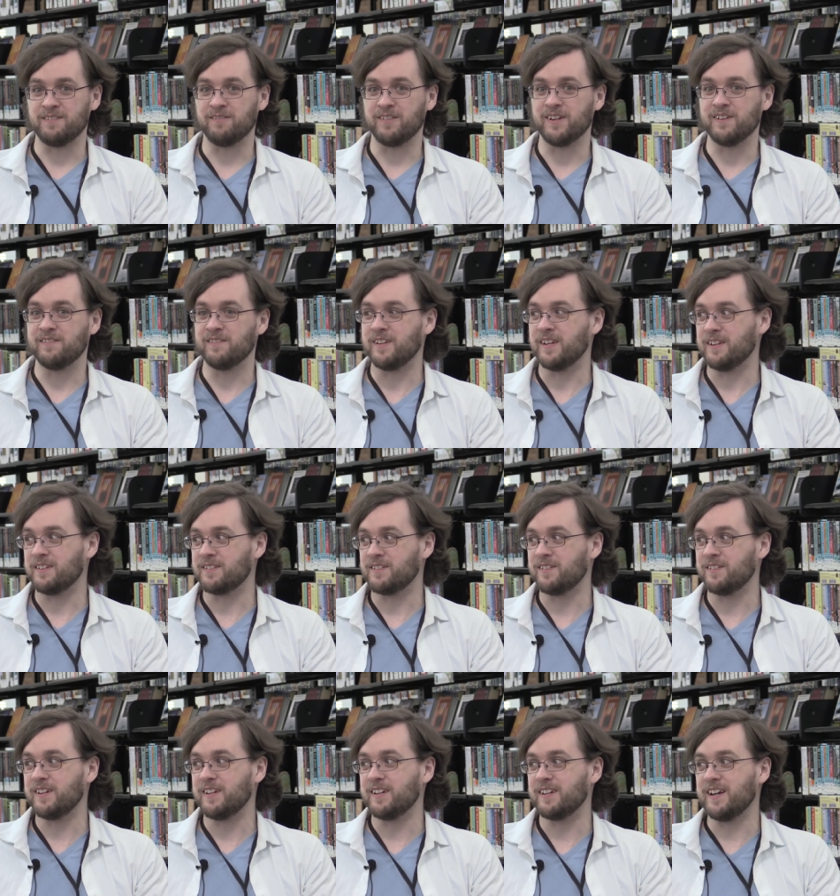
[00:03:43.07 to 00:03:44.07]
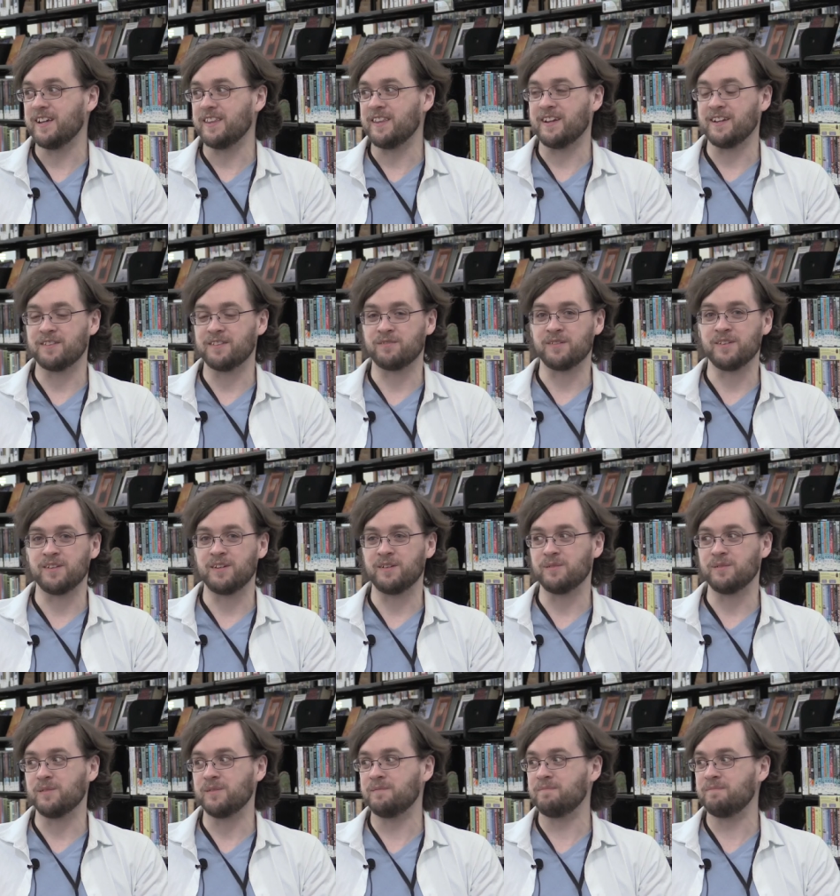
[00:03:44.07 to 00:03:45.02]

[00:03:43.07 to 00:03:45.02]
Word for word: real history yeah. i think it's really cool